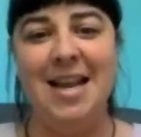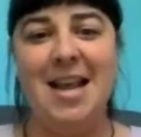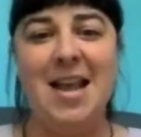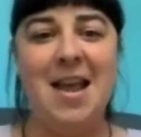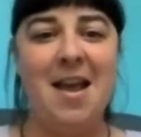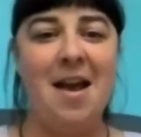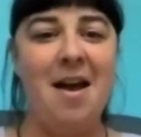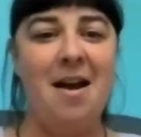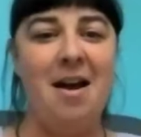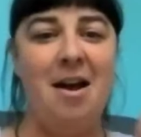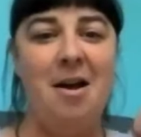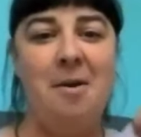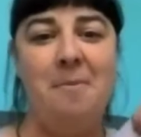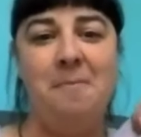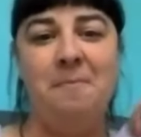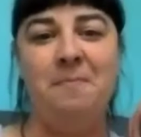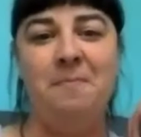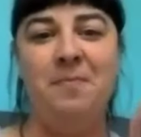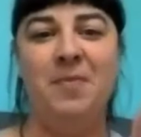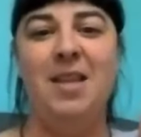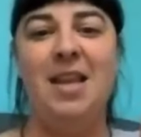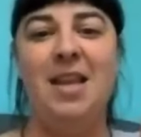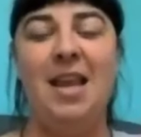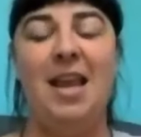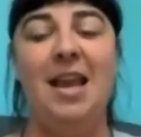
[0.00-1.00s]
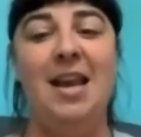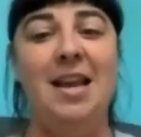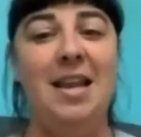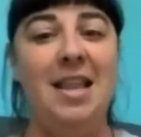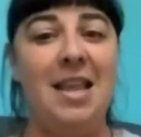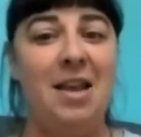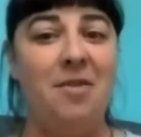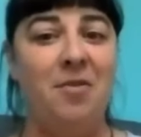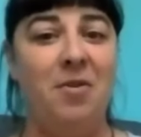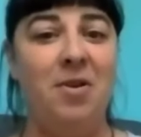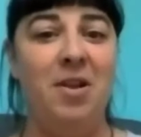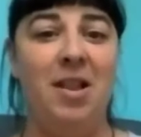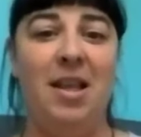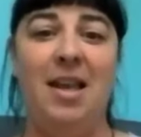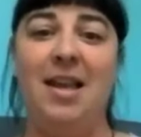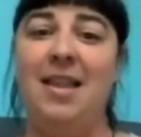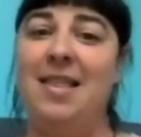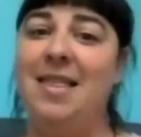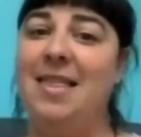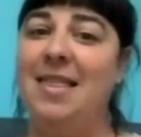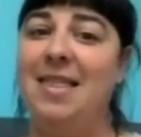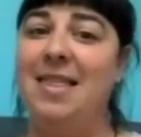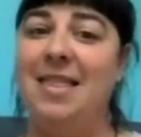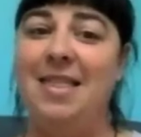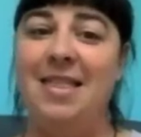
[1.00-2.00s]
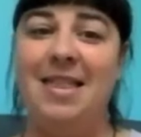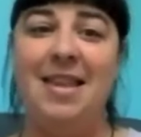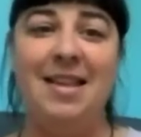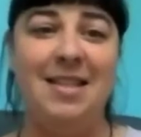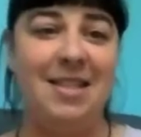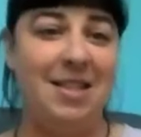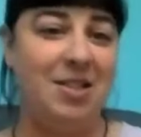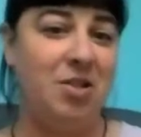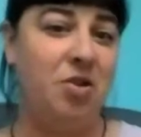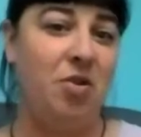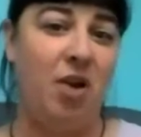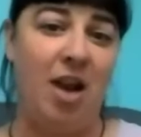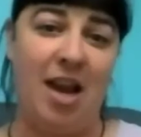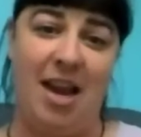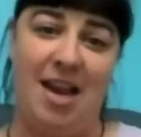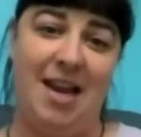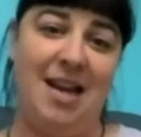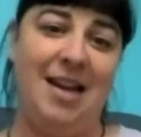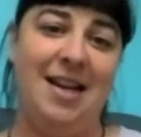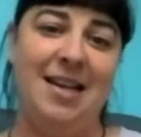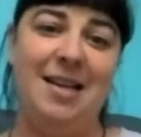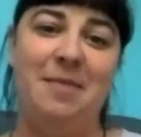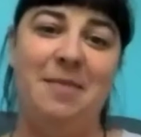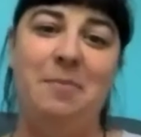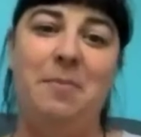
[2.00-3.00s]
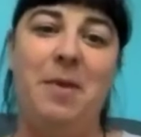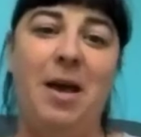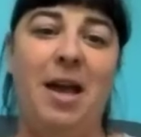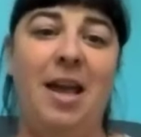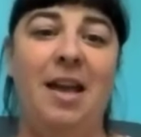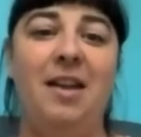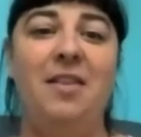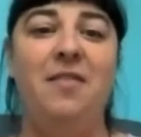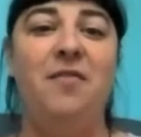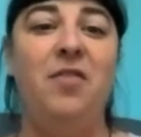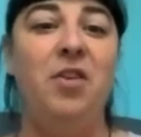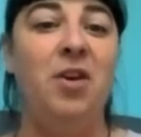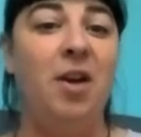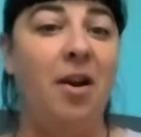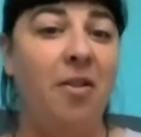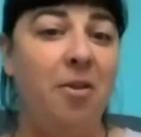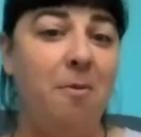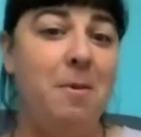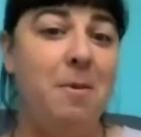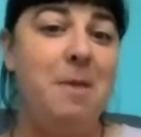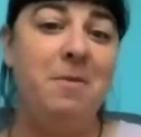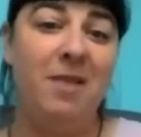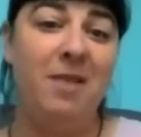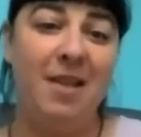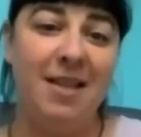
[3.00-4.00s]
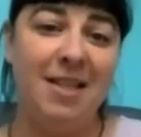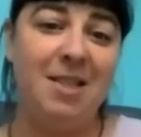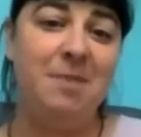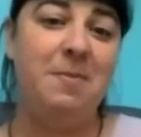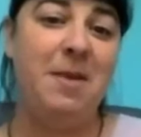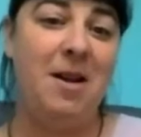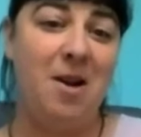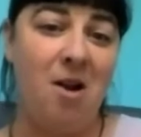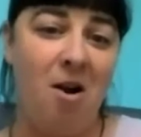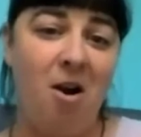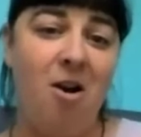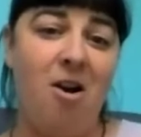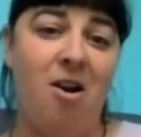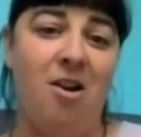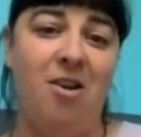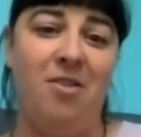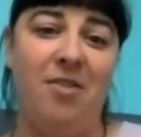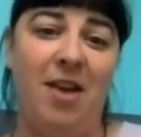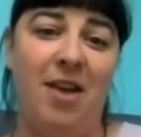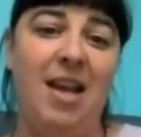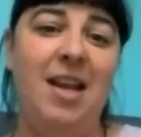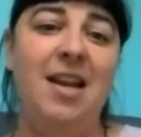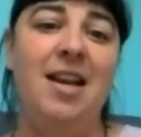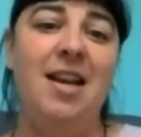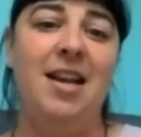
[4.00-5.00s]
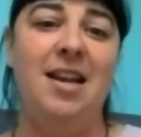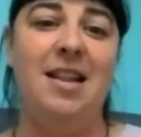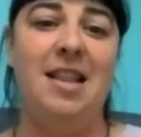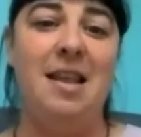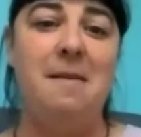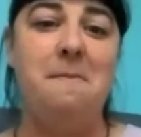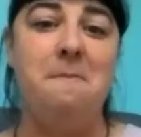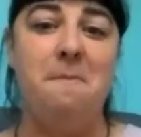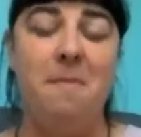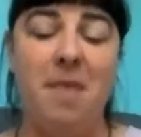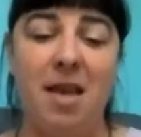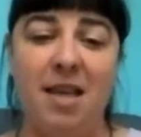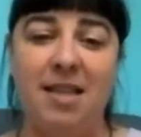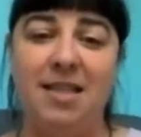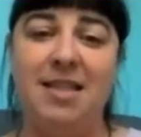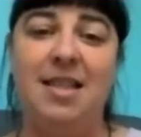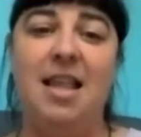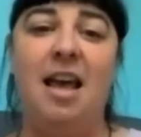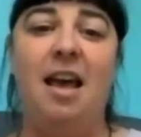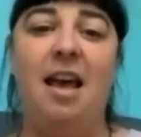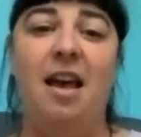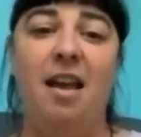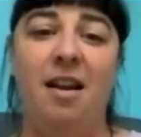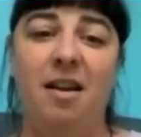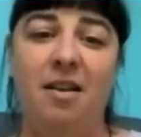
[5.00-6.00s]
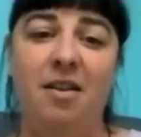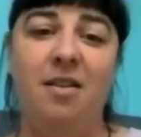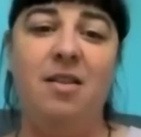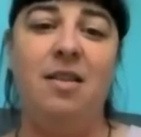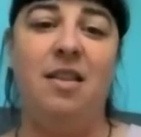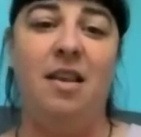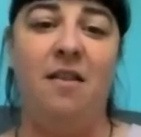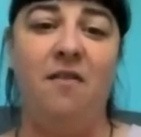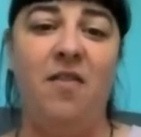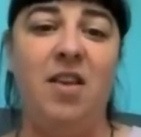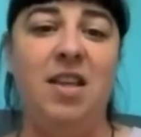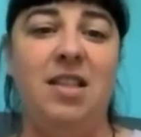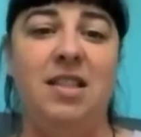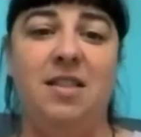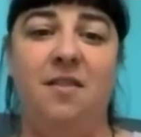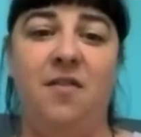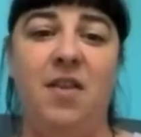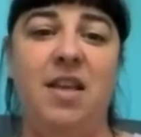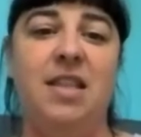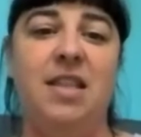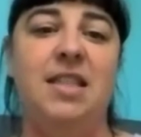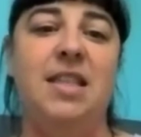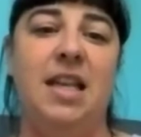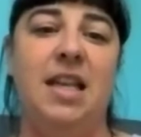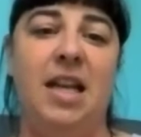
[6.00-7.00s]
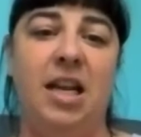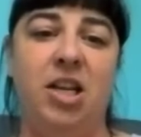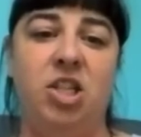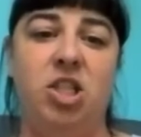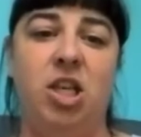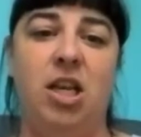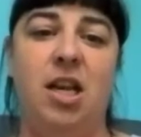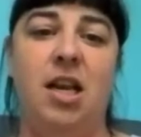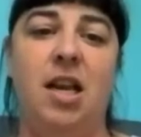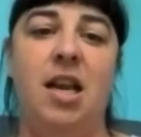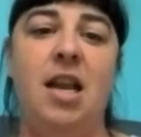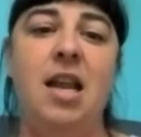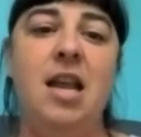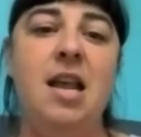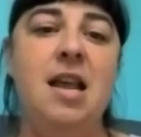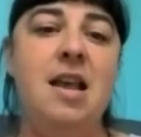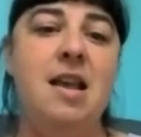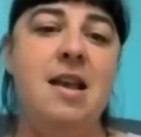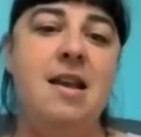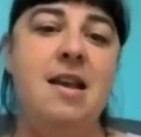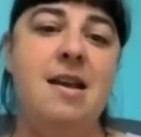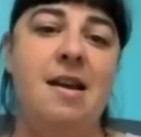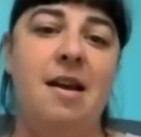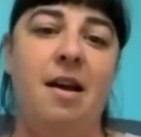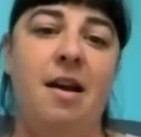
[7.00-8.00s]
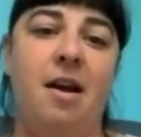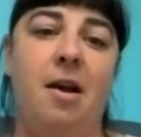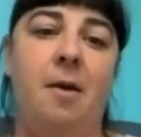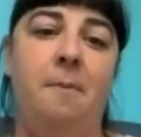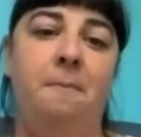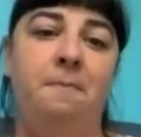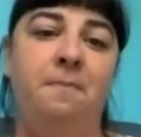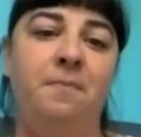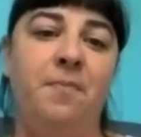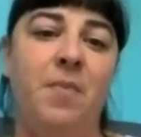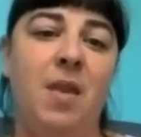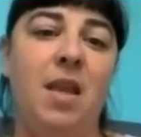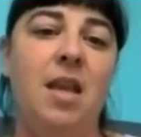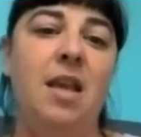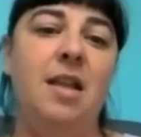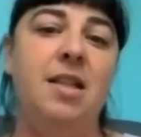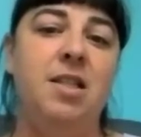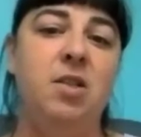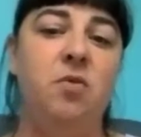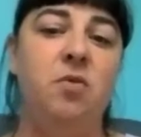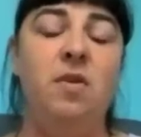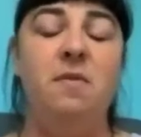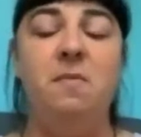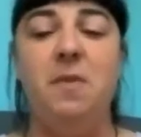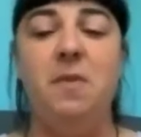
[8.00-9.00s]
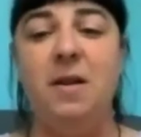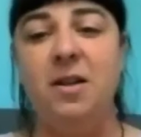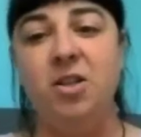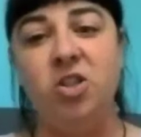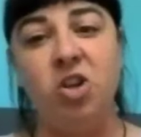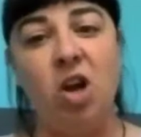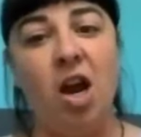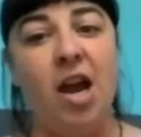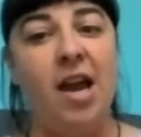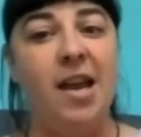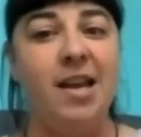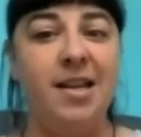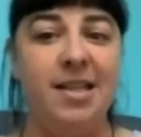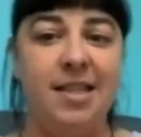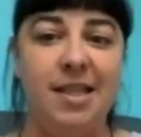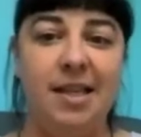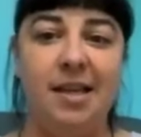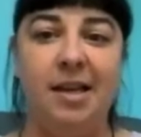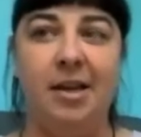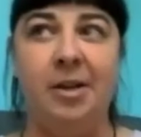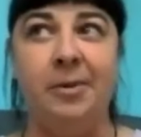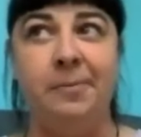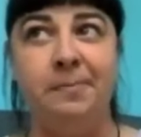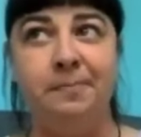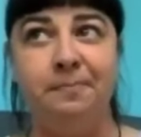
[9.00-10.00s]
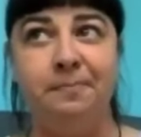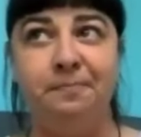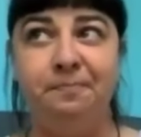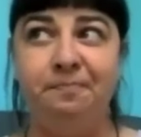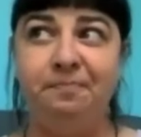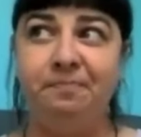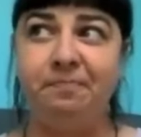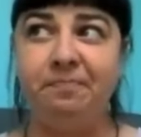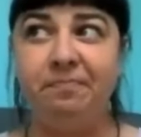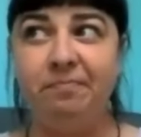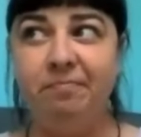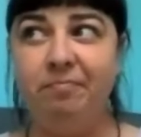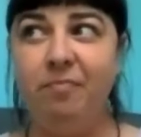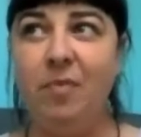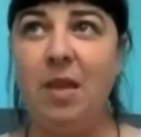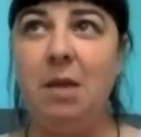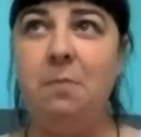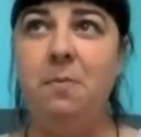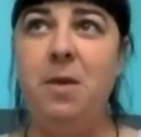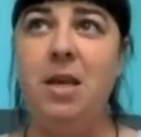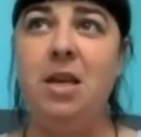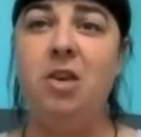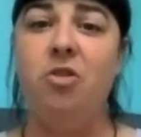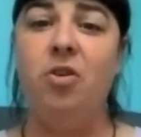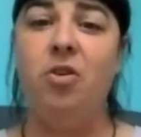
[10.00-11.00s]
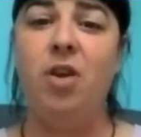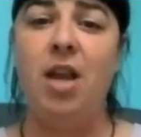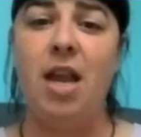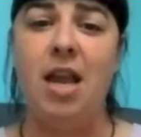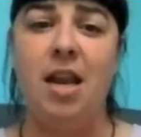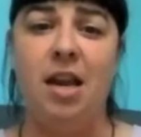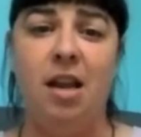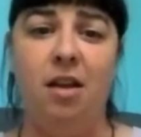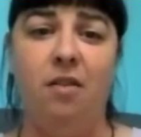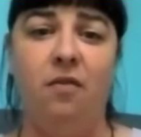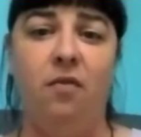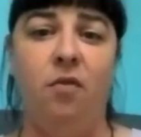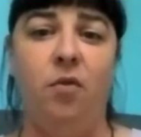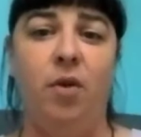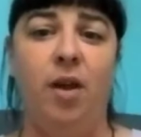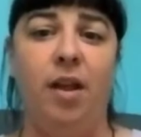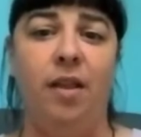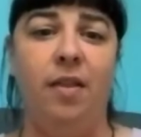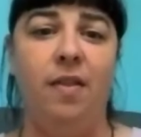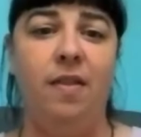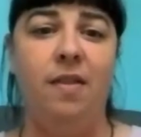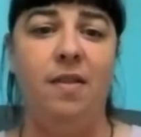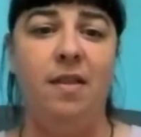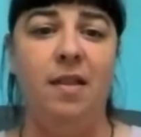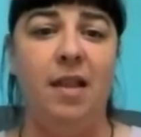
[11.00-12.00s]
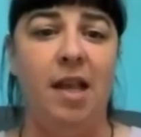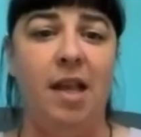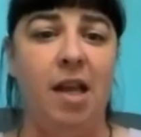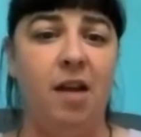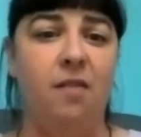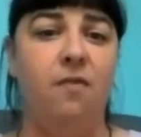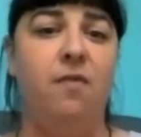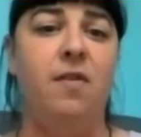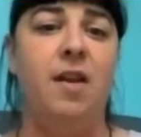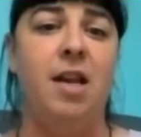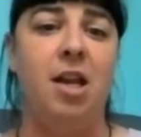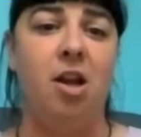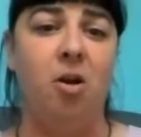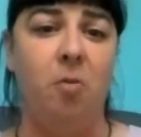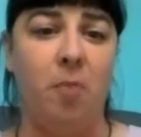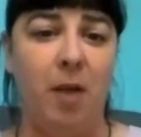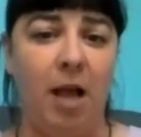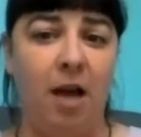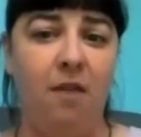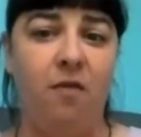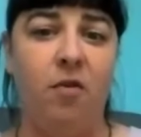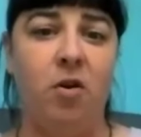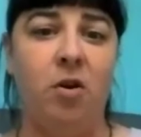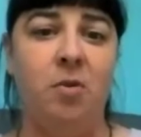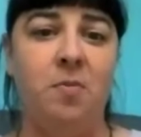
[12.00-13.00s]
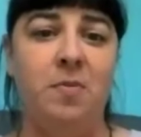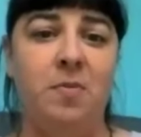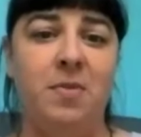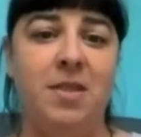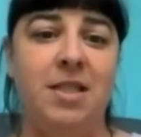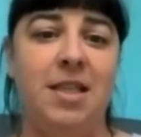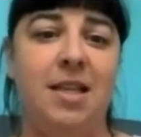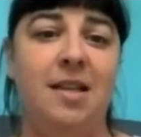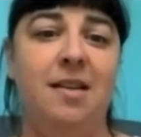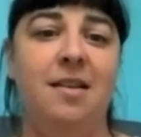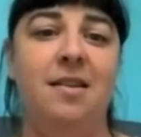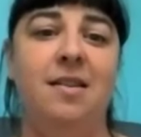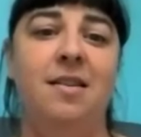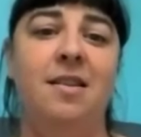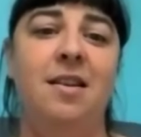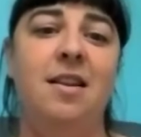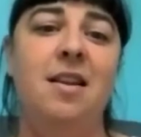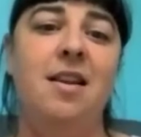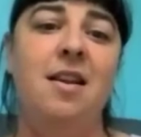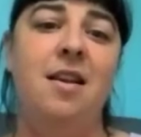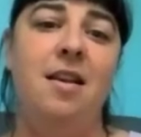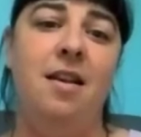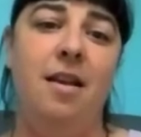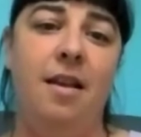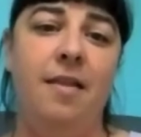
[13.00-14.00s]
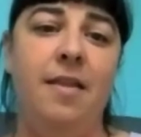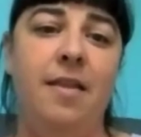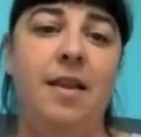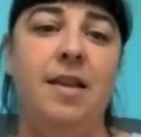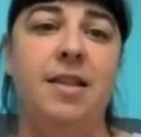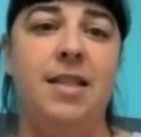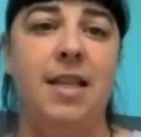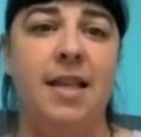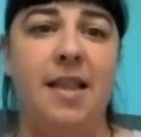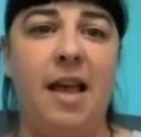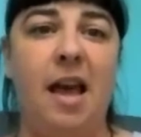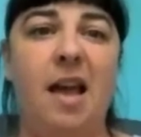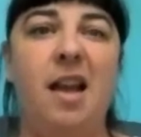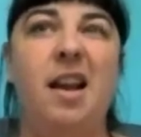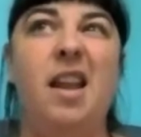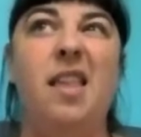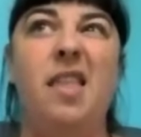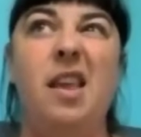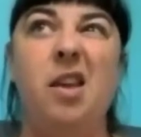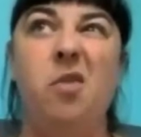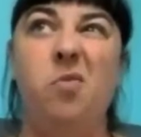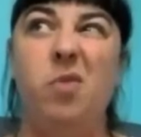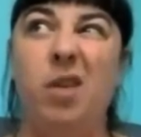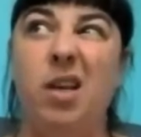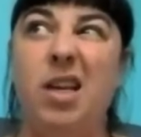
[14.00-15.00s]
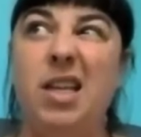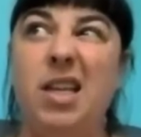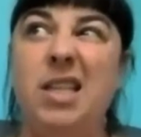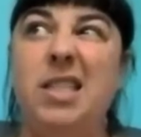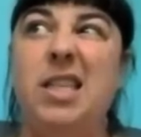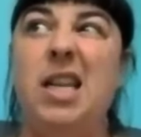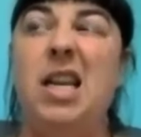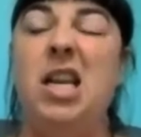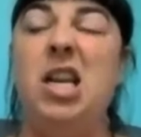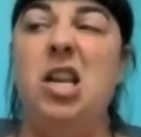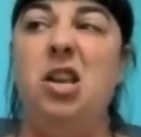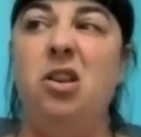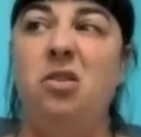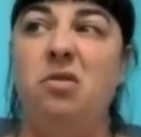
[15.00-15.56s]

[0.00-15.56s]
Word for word: um, and they were like, this is great. But for other people, it's been hard, right? And they miss that that face to face connection. Um, and so we've been trying to be creative with like video platforms and and things like that. And I think we'll continue